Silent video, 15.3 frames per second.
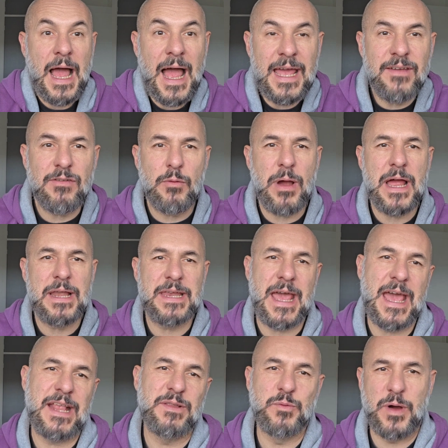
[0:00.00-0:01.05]
Hi everyone
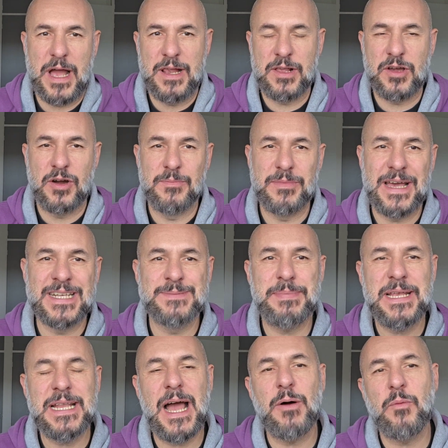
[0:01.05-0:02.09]
and welcome. It's
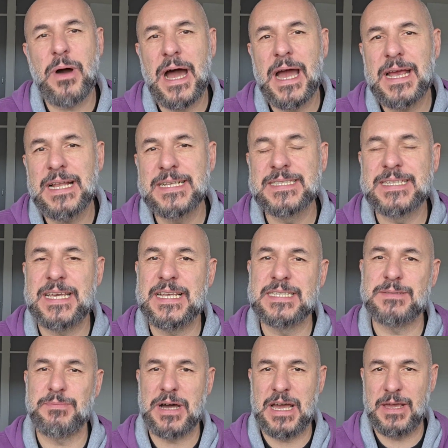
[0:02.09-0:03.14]
been a while since
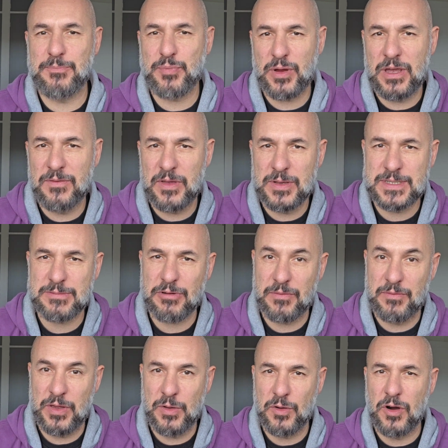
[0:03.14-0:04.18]
my previous
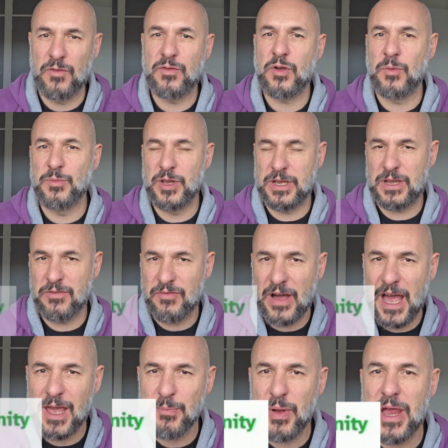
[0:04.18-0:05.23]
review of Community
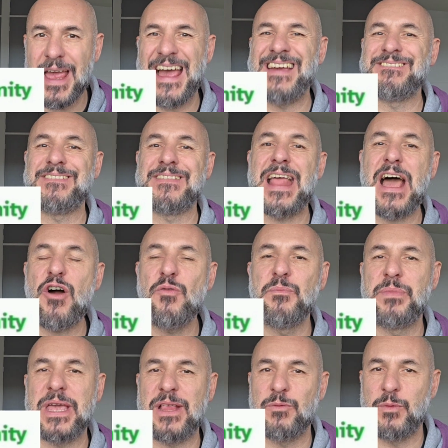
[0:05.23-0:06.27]
Fibre. I've now
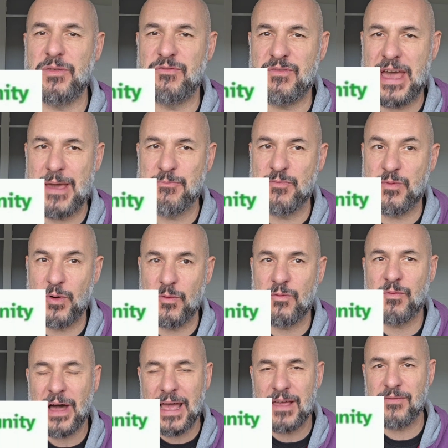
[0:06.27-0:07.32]
been with them for
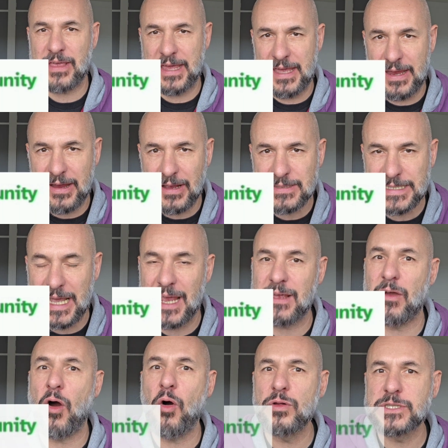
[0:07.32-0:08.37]
5 years. I
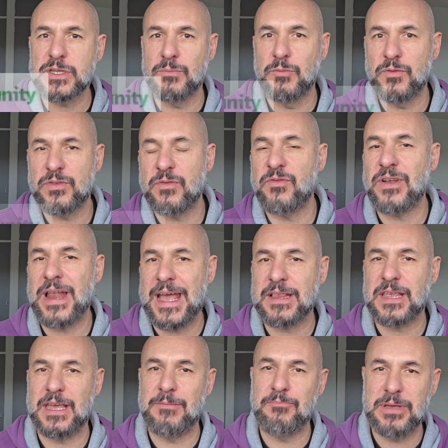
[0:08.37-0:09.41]
also moved flat
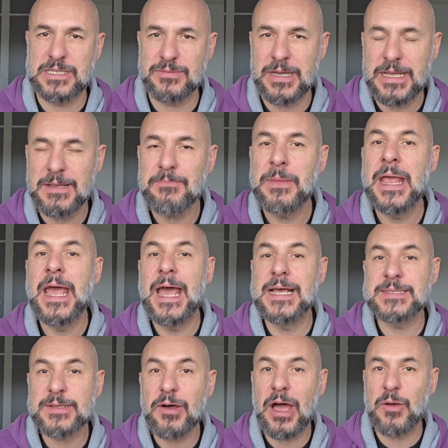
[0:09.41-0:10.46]
in between, and
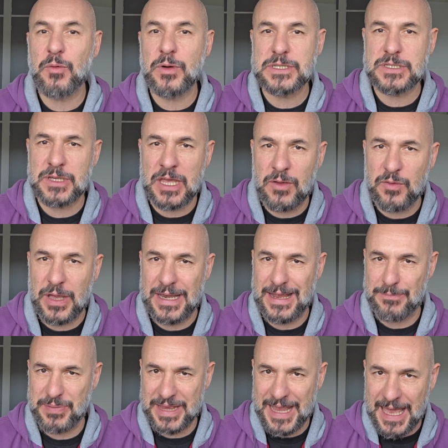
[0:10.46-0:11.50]
so I want to give you an
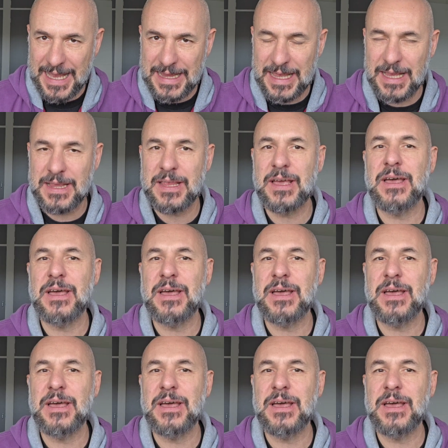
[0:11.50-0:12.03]
updated